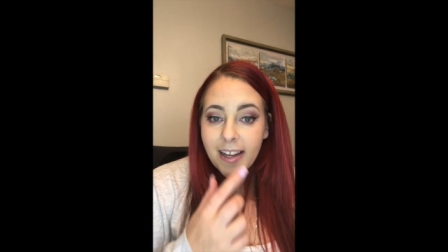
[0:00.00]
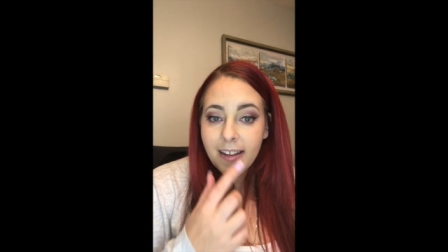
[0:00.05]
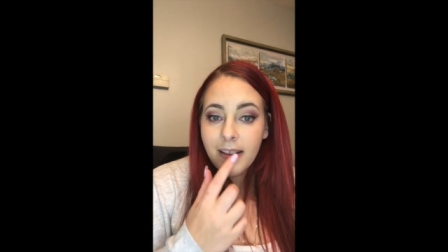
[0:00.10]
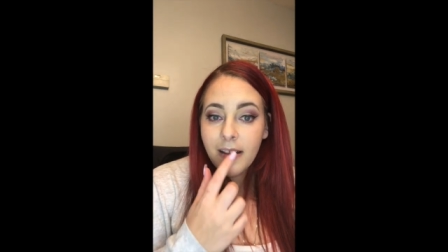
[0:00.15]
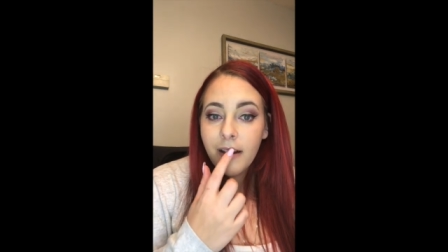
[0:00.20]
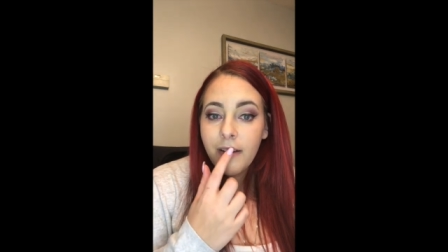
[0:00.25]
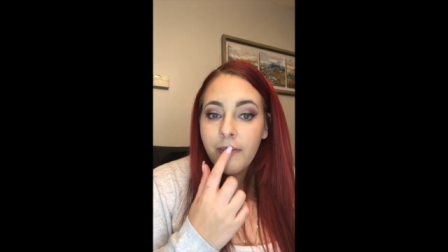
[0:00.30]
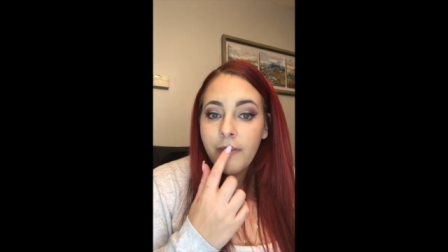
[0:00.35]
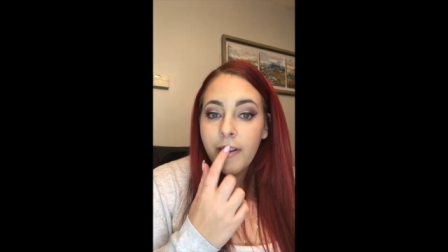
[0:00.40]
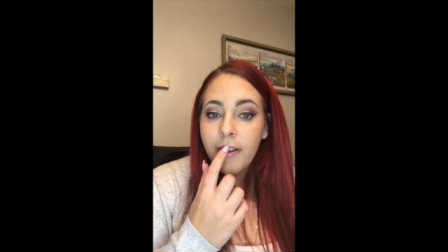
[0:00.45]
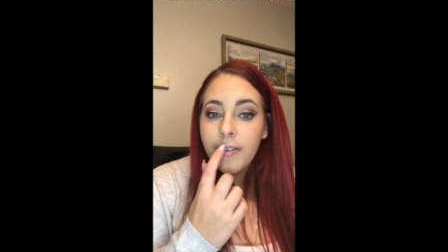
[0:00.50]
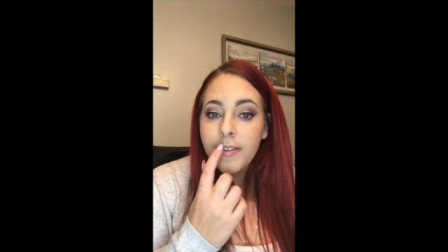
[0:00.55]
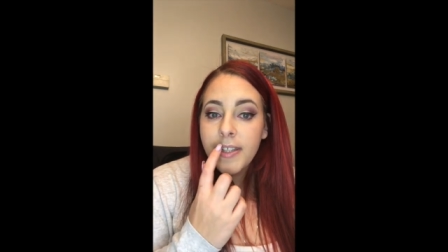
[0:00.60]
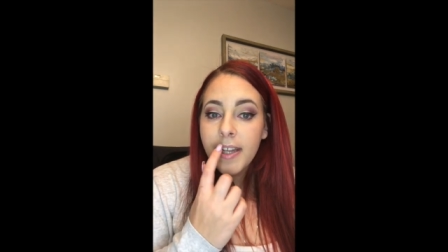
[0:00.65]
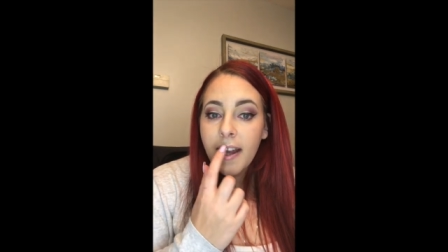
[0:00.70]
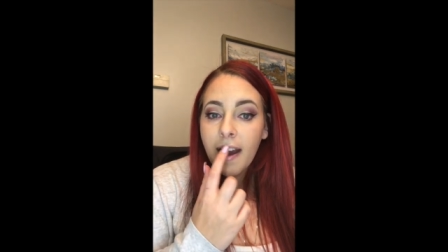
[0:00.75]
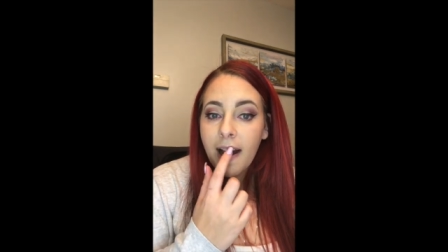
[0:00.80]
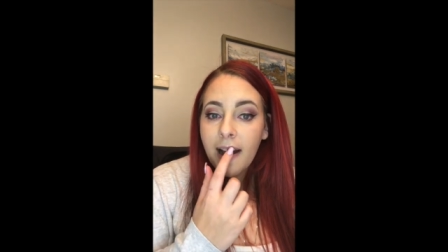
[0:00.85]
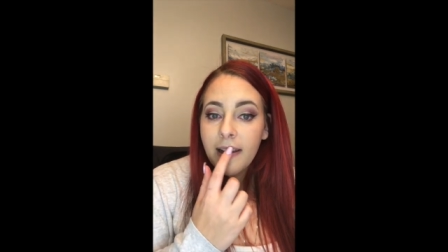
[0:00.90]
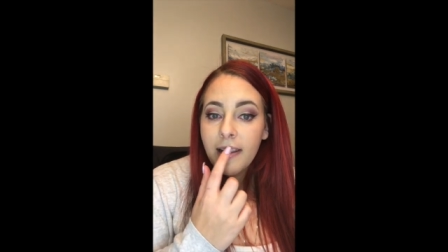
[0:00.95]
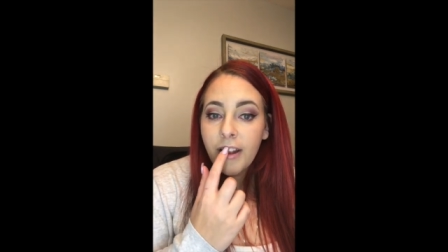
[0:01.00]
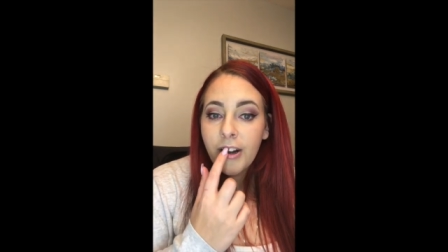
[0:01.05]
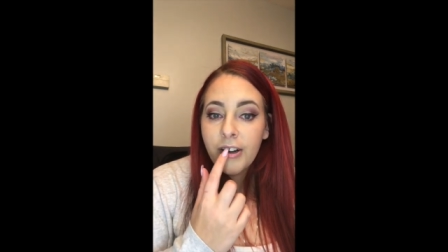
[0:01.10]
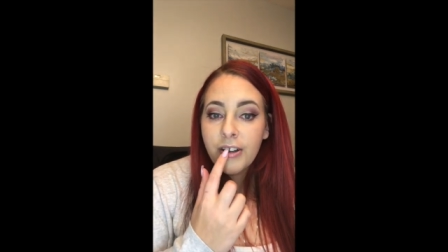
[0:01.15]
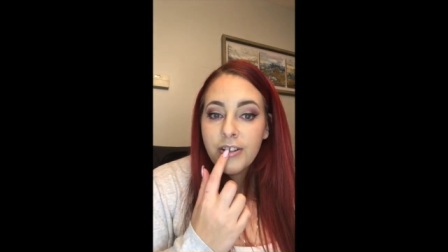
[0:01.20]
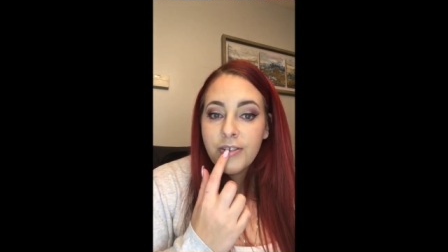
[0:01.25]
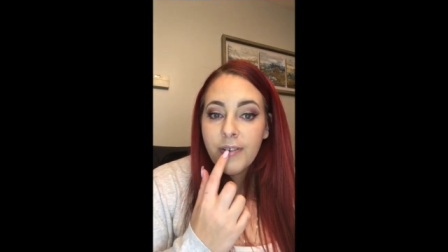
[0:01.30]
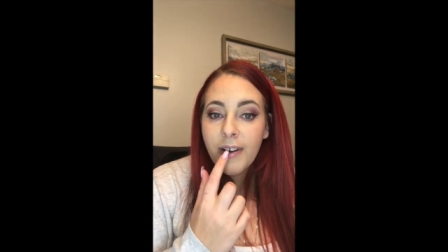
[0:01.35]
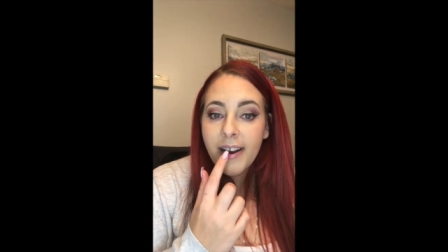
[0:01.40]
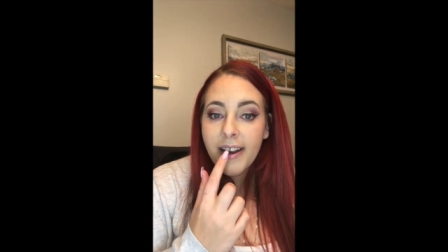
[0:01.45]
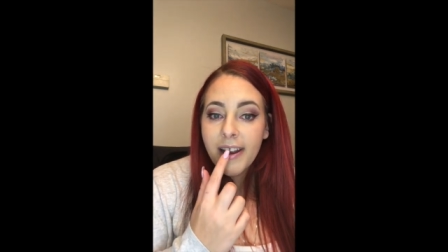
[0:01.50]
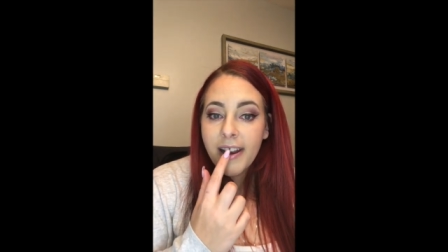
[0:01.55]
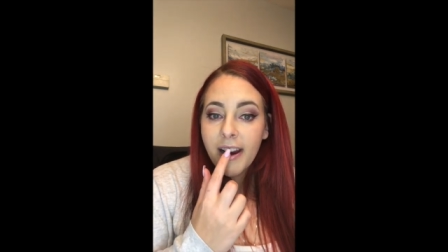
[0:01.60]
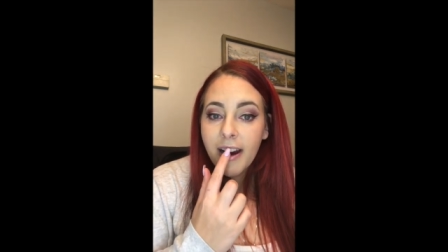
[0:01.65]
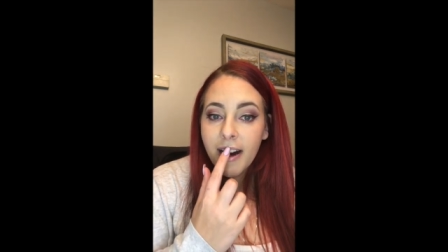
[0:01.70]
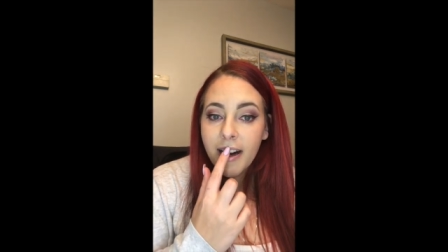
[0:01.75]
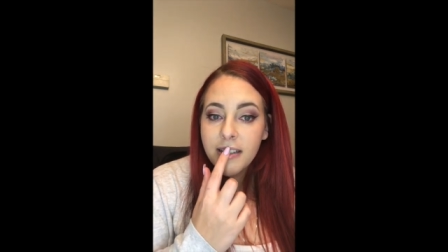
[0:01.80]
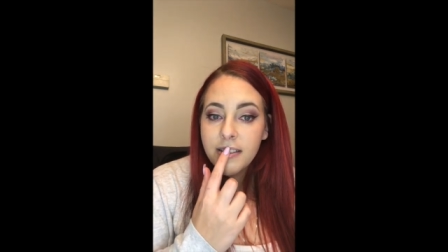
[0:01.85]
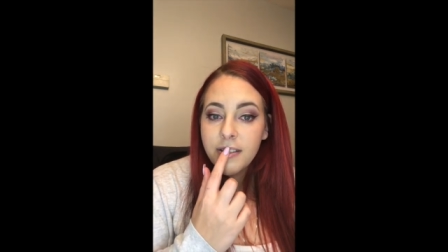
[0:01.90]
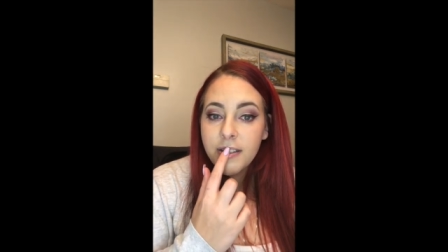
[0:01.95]
I love using highlighters right
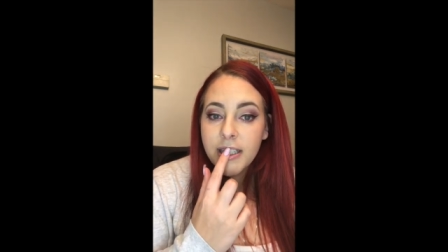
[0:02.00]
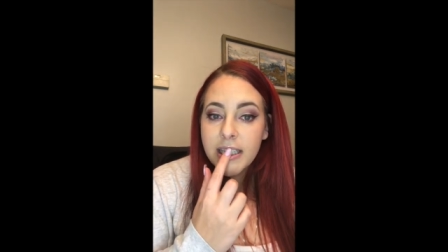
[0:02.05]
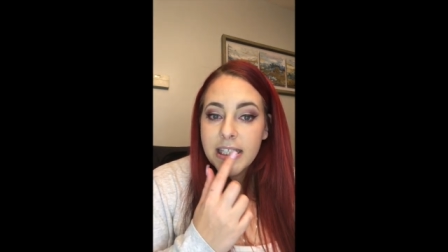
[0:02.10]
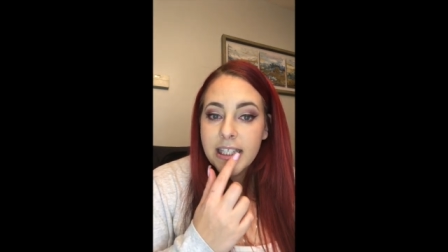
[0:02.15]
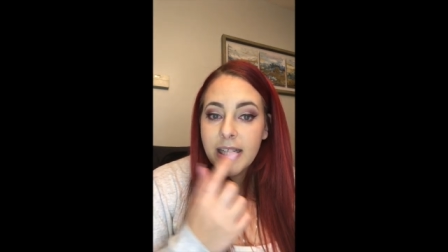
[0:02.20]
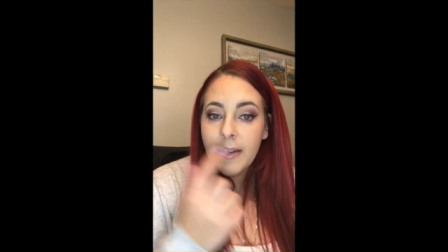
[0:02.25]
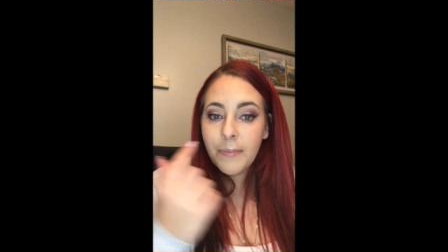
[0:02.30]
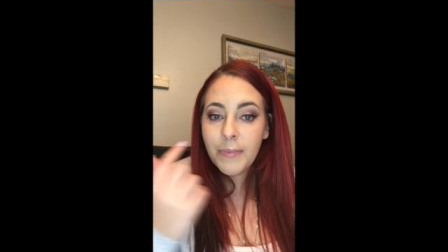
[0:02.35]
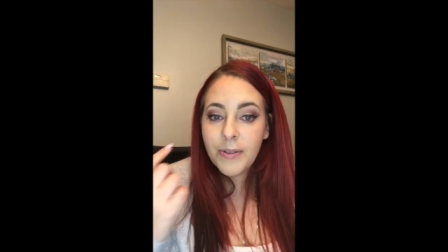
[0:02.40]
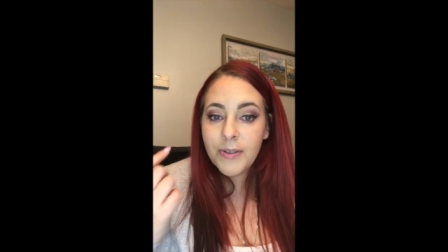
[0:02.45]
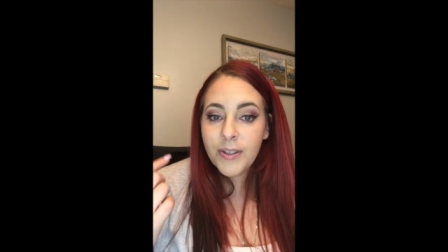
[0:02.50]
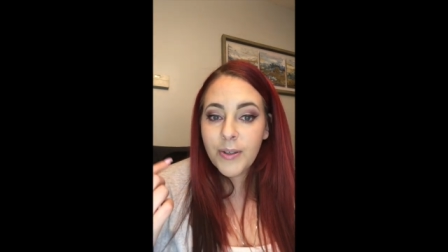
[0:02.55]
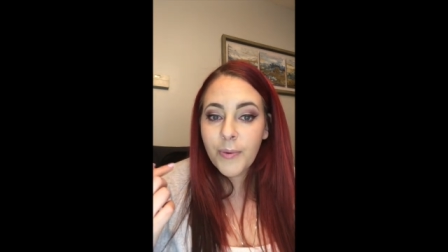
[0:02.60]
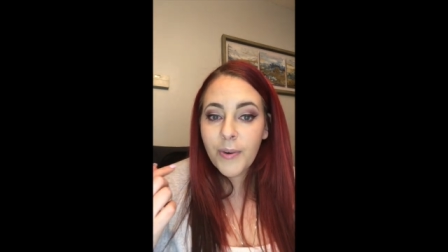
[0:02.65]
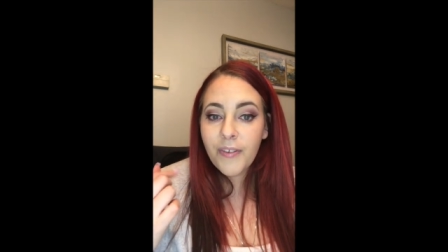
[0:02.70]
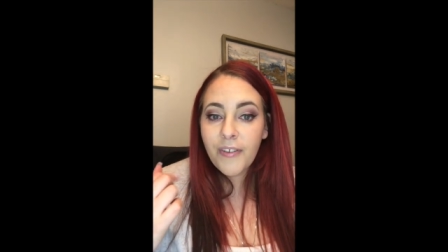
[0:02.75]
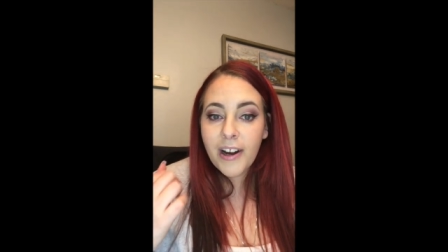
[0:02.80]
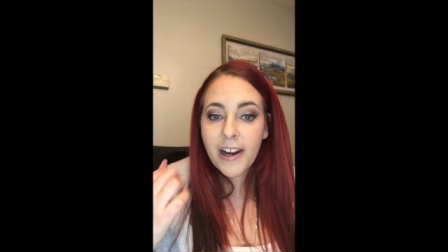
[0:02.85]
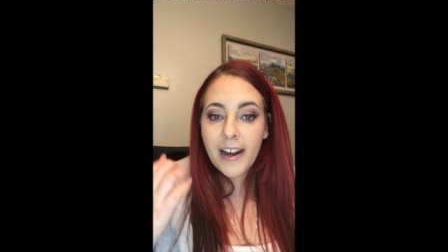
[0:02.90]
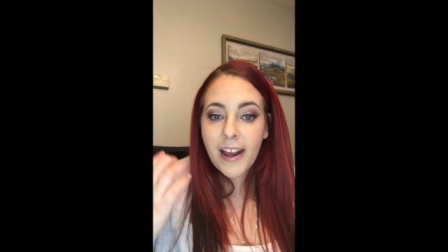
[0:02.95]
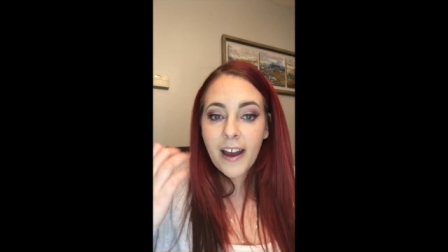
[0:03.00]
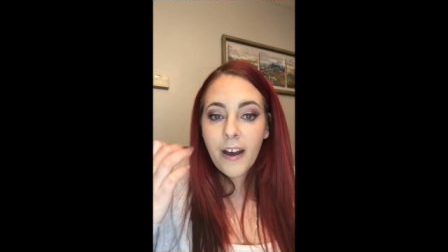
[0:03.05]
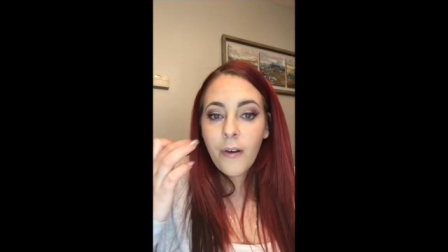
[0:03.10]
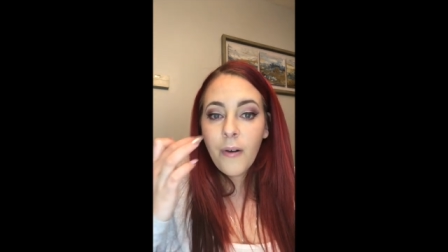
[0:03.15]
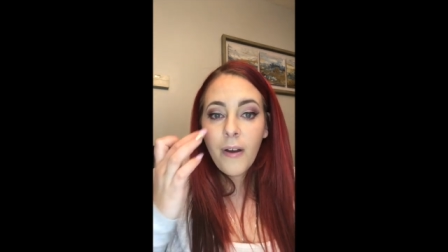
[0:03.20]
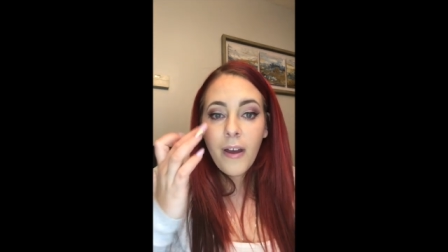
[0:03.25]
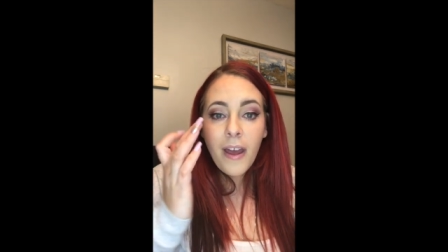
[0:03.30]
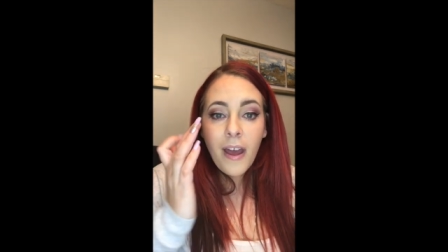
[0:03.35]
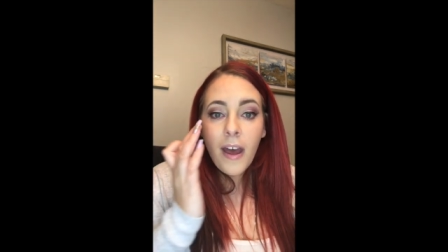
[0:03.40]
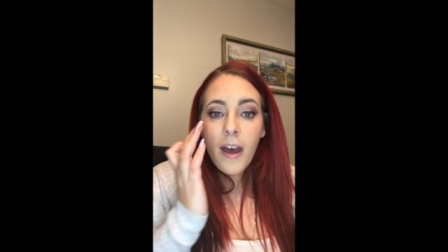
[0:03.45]
here. As you can see, I'm using one right now.